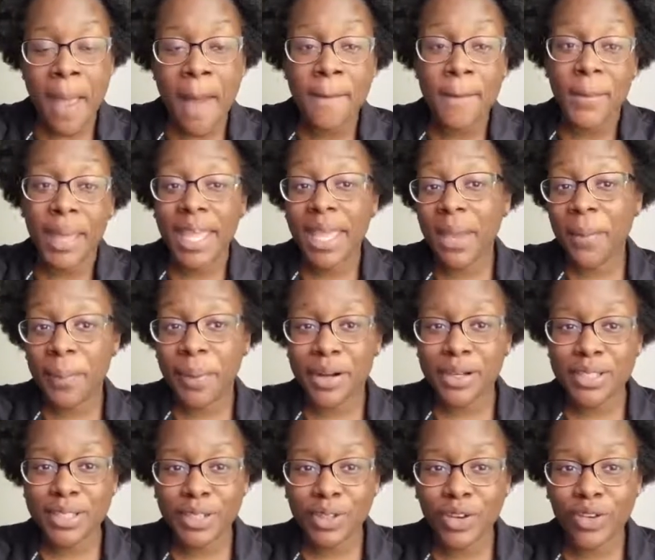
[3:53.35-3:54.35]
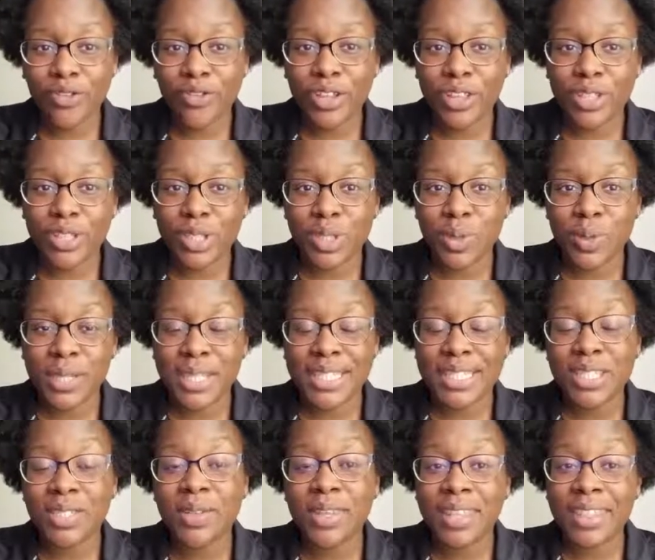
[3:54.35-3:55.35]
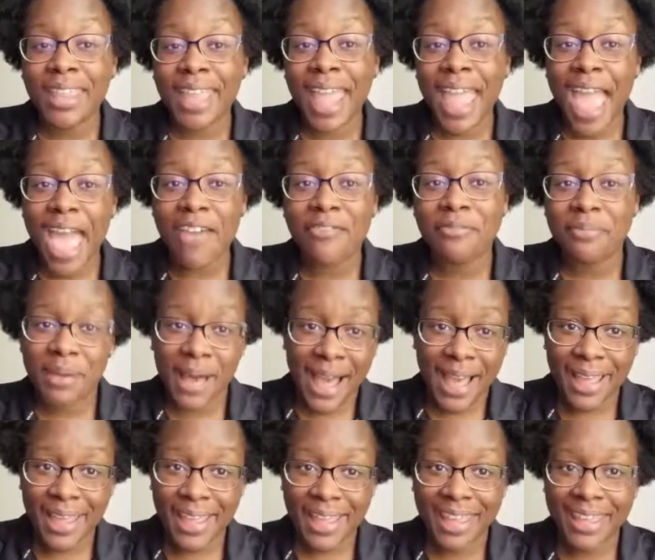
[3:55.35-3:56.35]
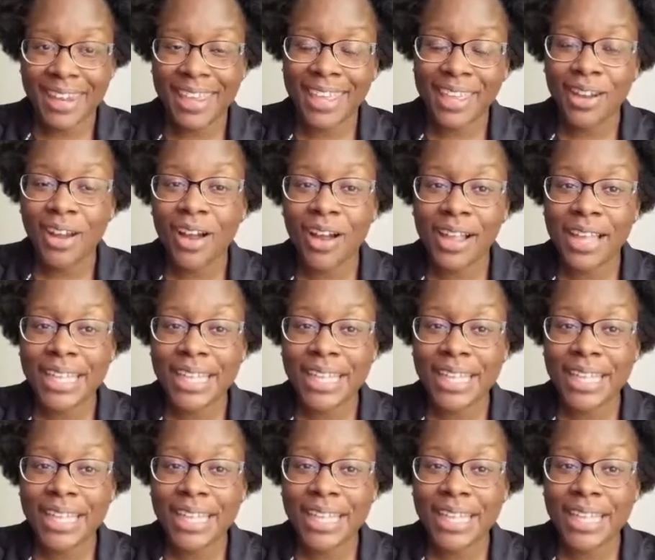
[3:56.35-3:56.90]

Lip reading: Make it personal for the students so that they have buy-in and